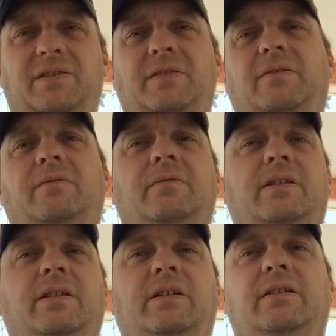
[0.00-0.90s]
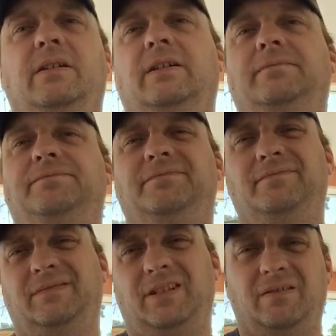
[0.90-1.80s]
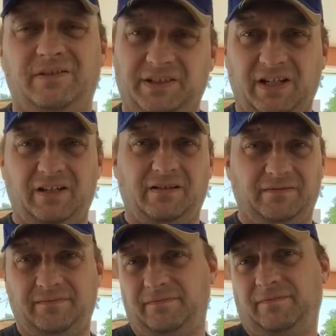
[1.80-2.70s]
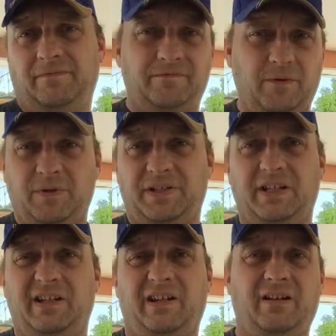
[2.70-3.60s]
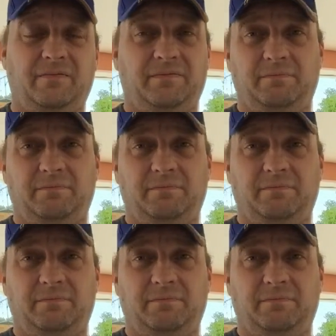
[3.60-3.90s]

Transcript: so the you know, it's kind of focusing in and out.